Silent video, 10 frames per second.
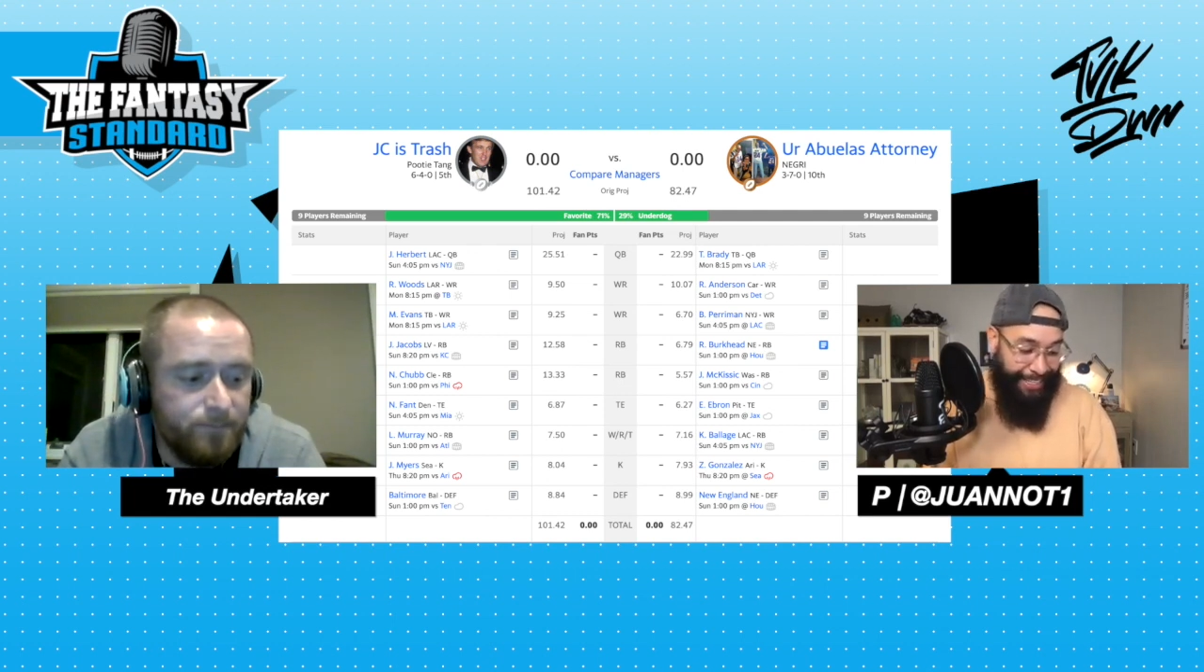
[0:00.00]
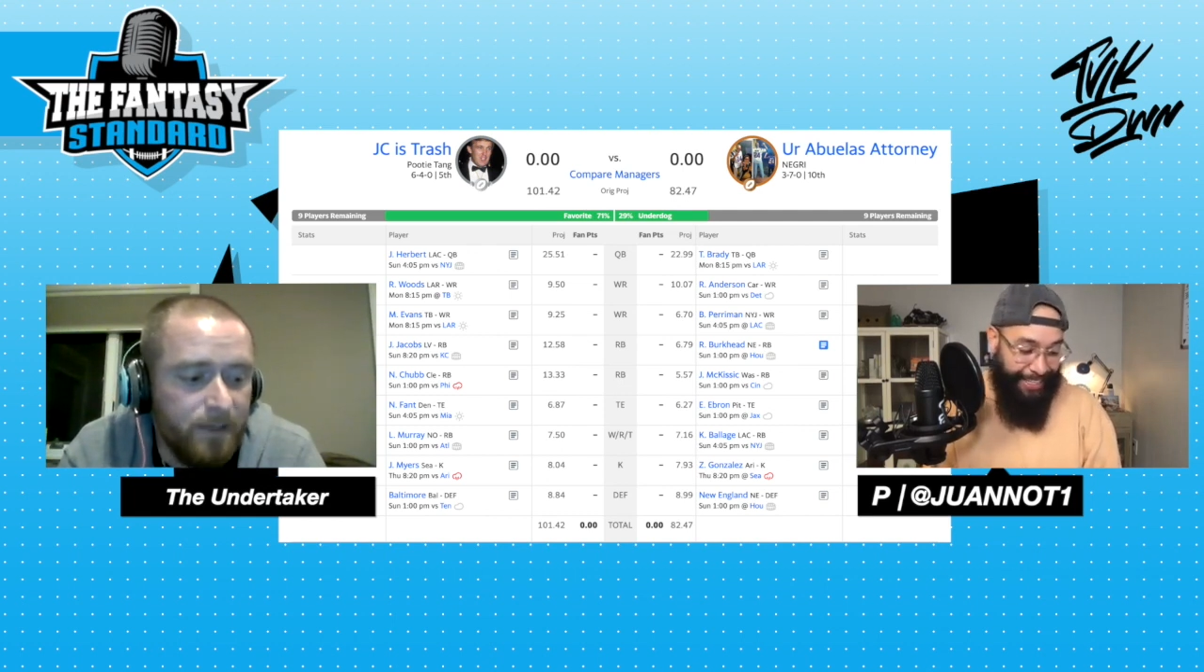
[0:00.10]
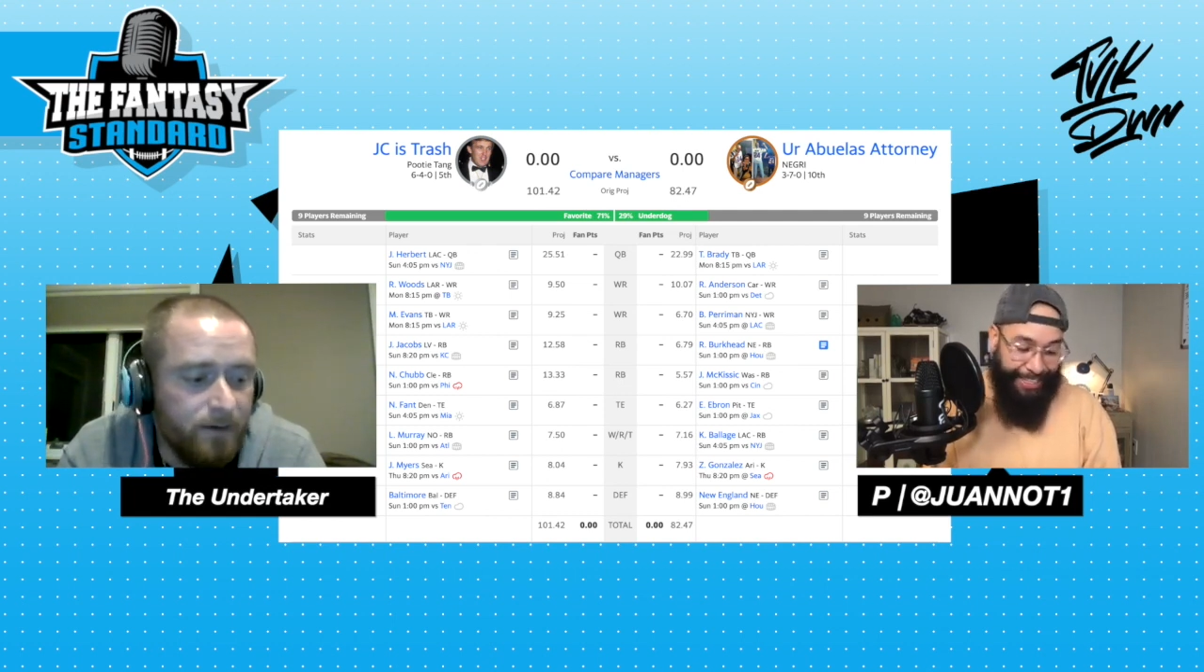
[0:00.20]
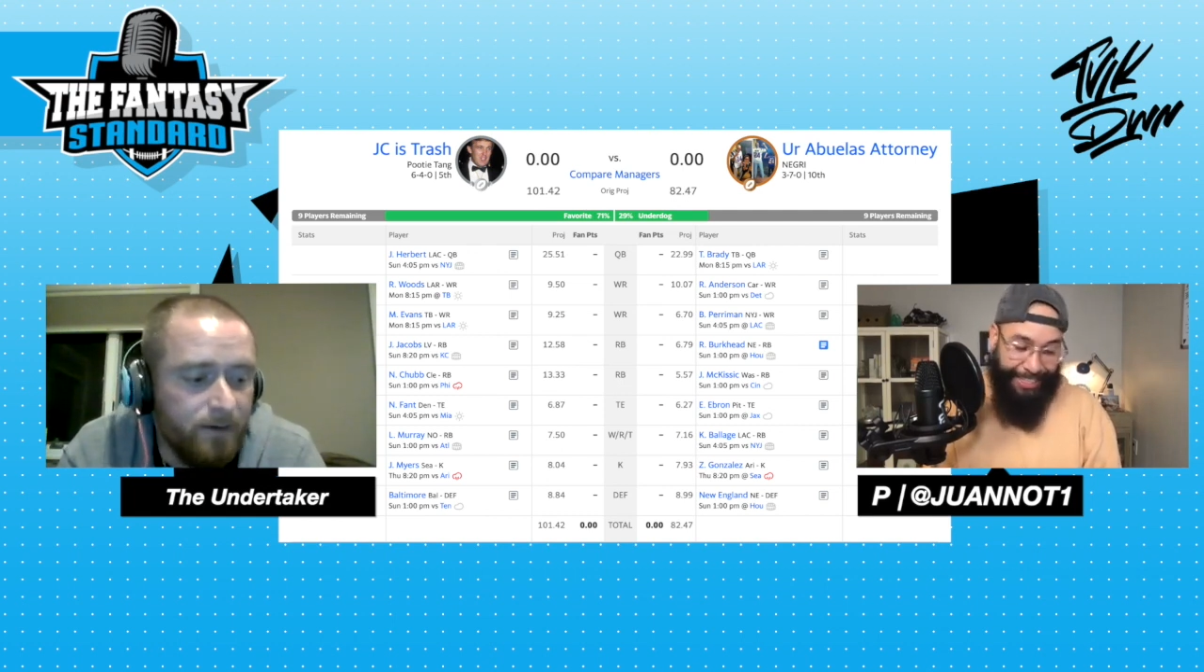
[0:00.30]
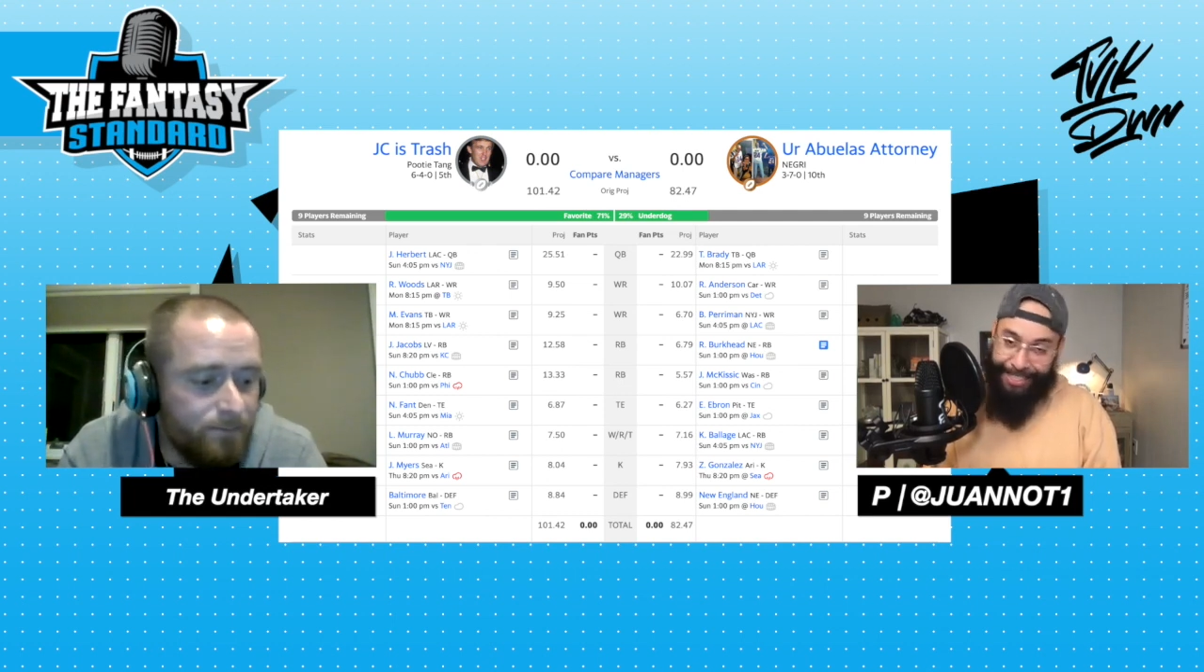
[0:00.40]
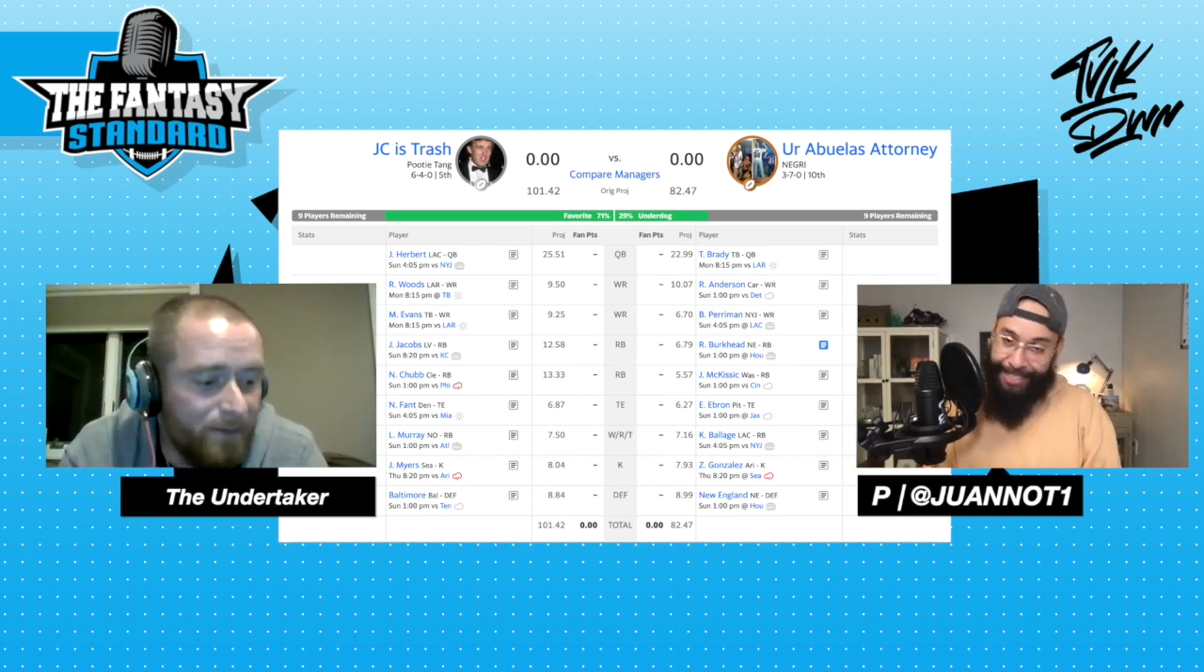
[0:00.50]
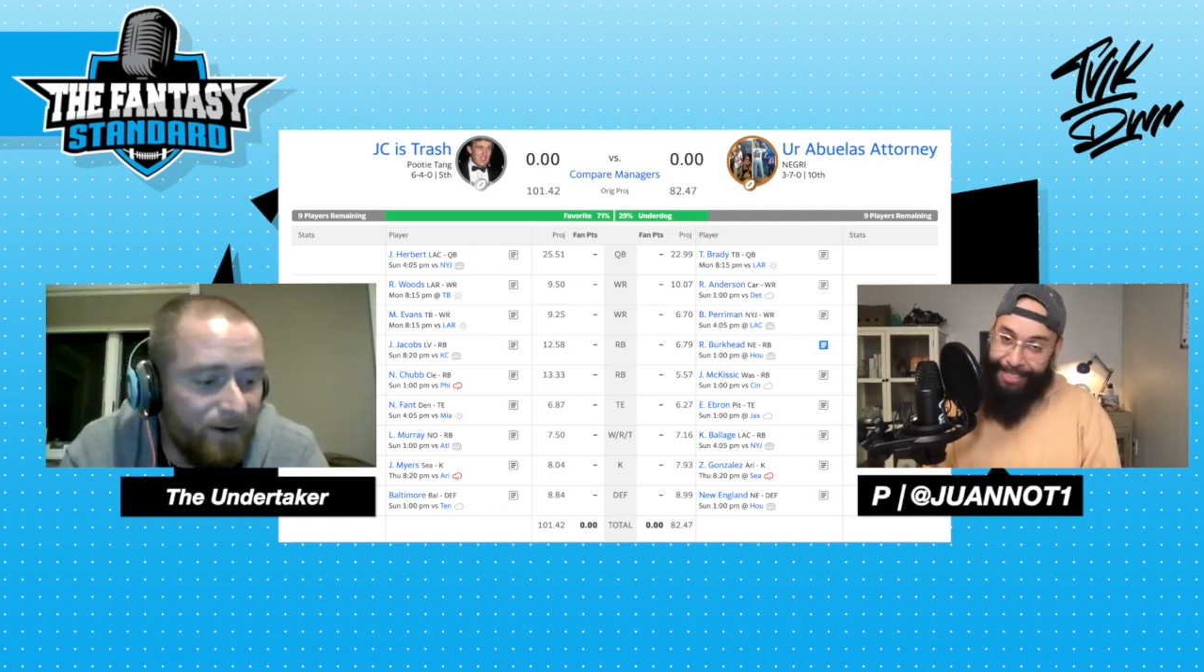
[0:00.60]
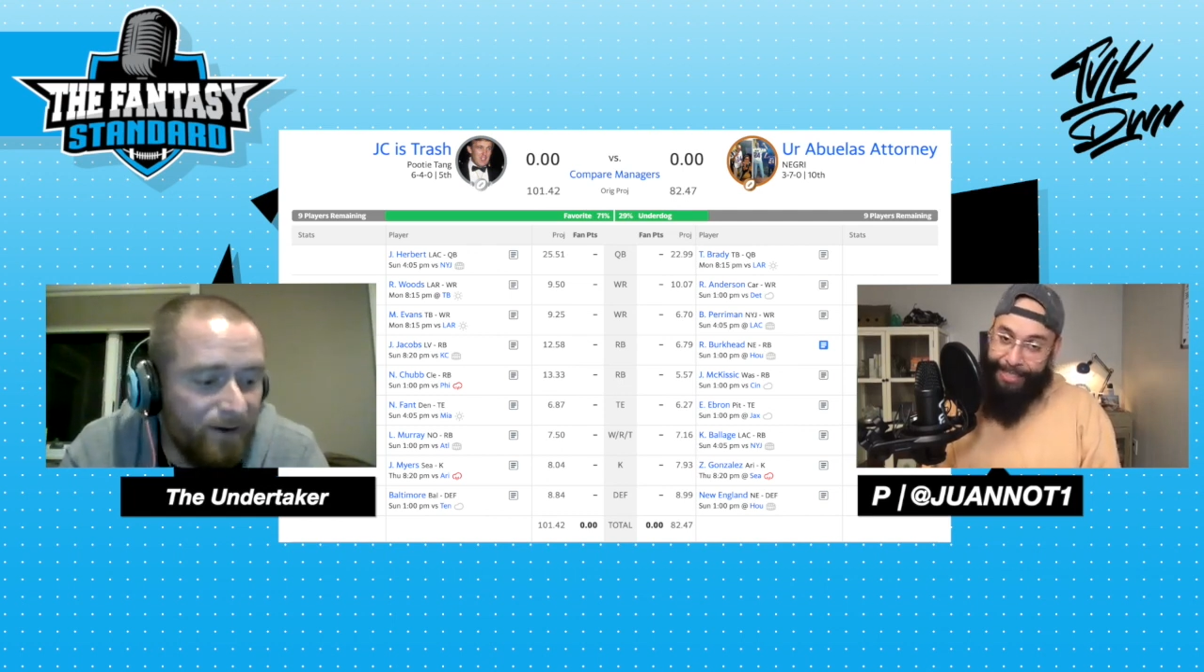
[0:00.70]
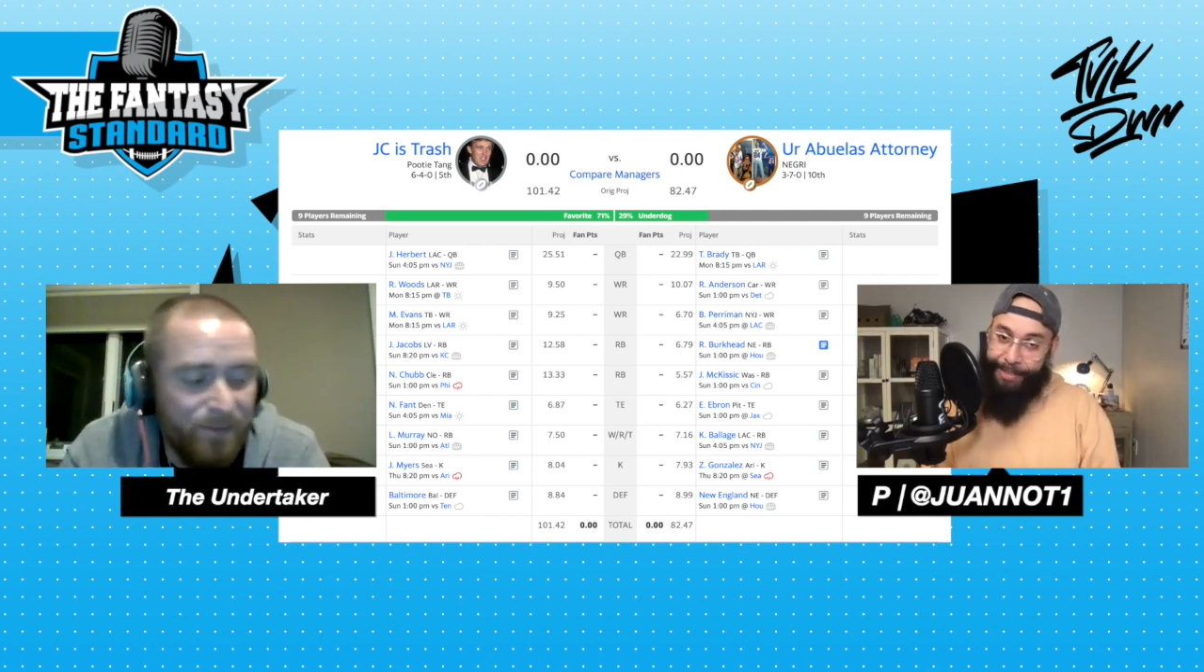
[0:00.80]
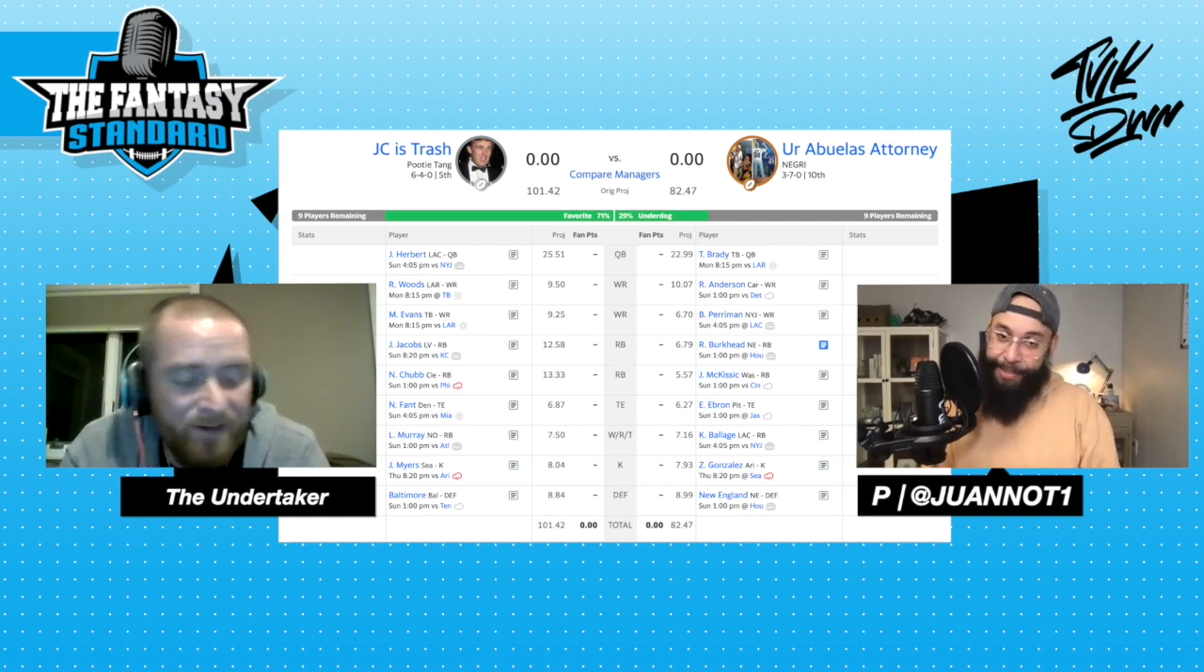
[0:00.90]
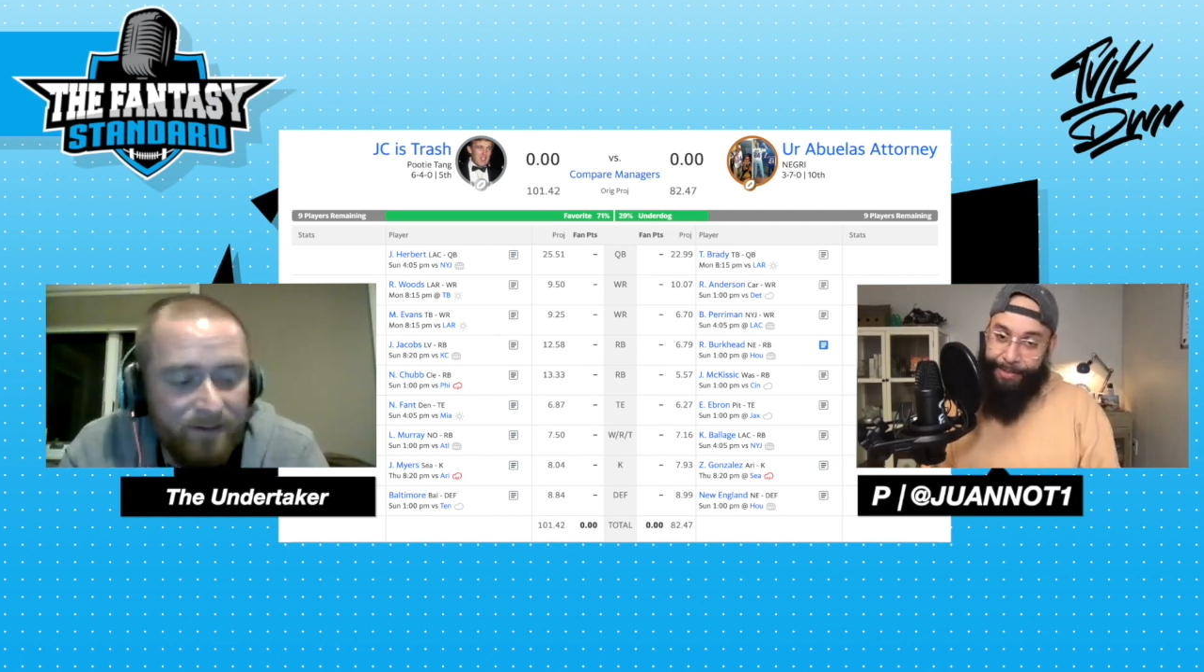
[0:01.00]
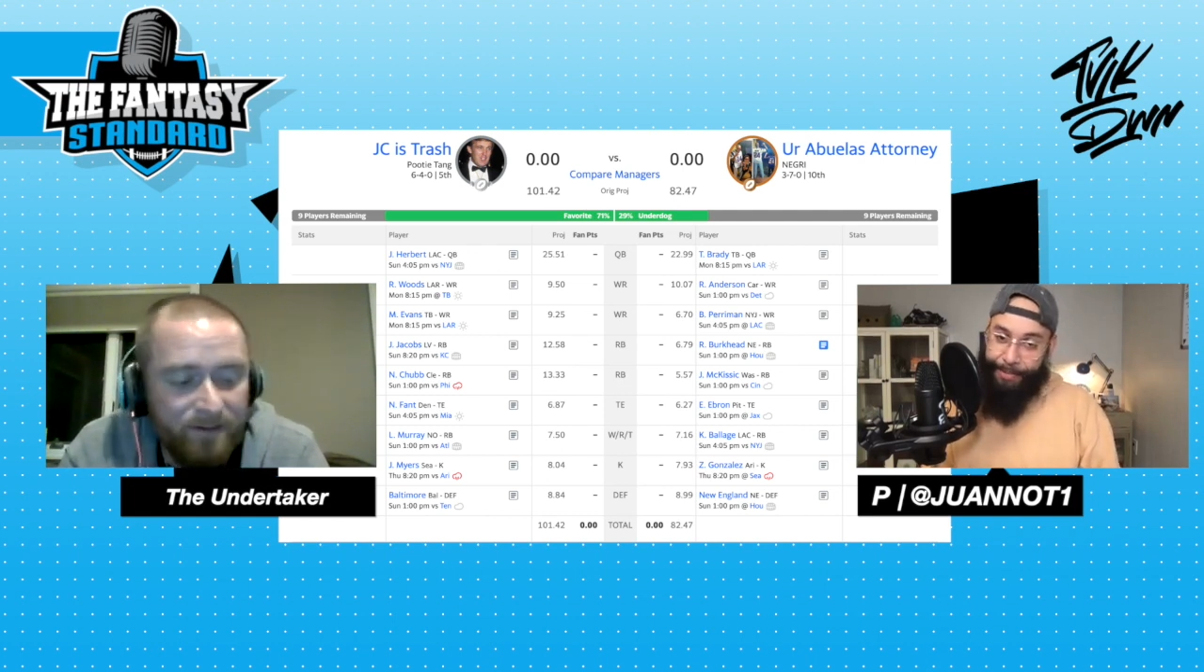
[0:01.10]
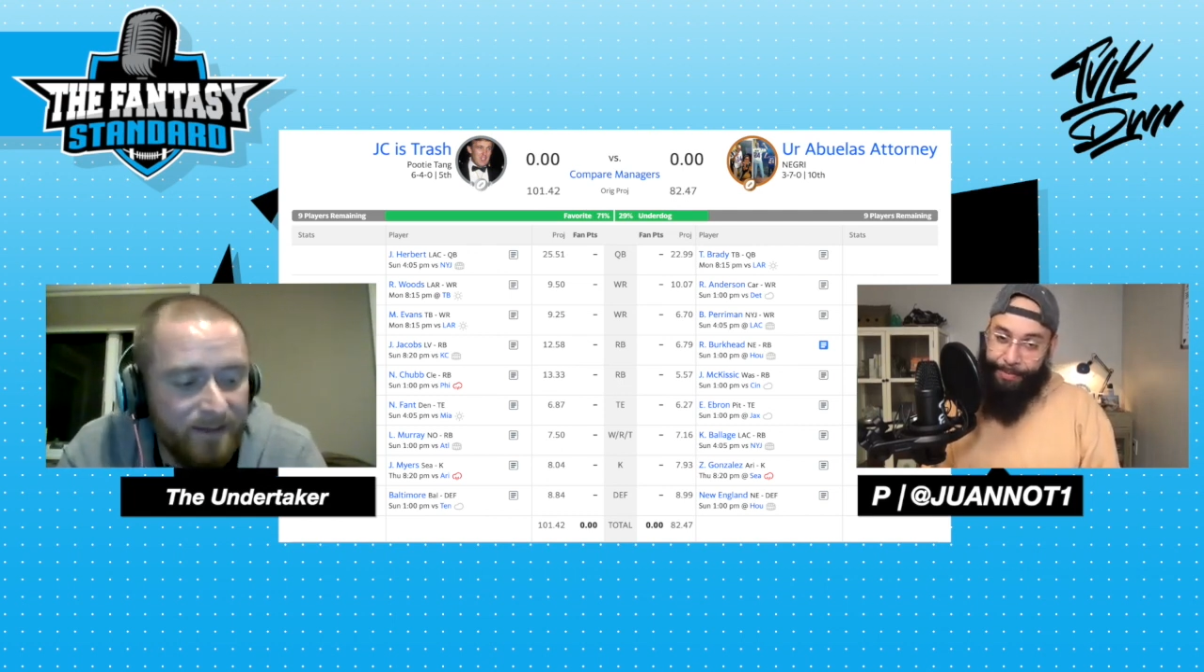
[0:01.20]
Perriman,